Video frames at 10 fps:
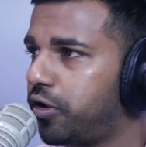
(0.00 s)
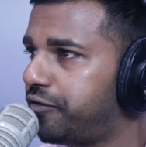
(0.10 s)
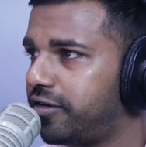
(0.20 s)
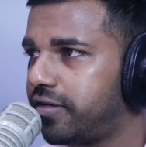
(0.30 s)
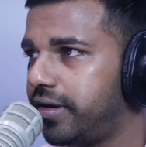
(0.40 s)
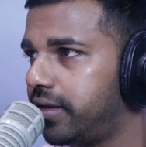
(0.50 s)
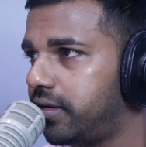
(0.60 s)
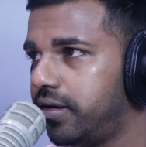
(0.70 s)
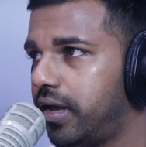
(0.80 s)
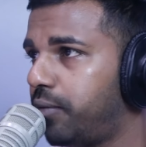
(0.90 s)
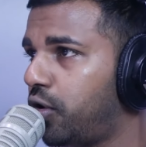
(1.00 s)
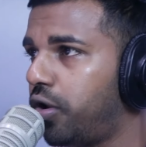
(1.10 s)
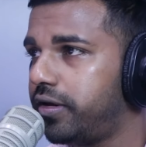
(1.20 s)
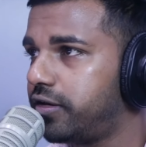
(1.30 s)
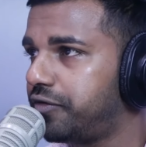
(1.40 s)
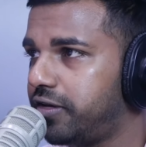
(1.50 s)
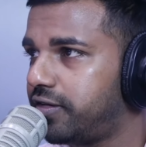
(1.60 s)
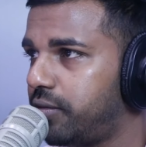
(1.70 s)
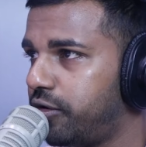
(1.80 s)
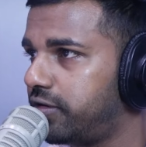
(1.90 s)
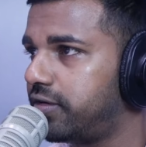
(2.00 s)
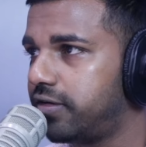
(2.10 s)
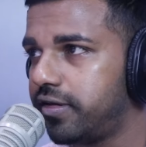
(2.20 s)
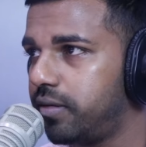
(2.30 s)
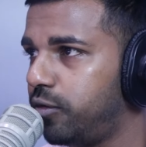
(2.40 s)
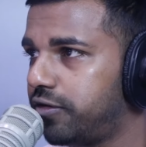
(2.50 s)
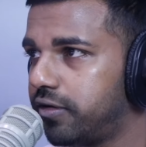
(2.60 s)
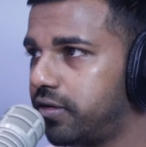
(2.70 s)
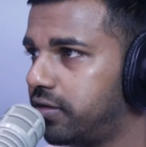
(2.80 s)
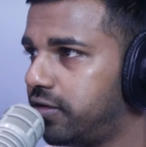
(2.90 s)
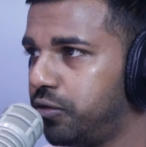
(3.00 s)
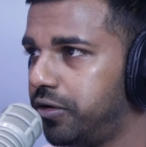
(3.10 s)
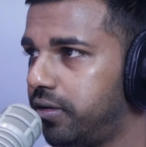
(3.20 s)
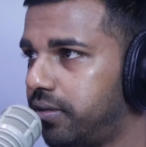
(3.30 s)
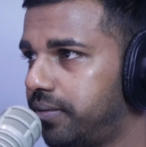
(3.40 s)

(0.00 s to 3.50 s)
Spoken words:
We all friends at the end of the day, and we all in this for the same reason, to take the music to the world.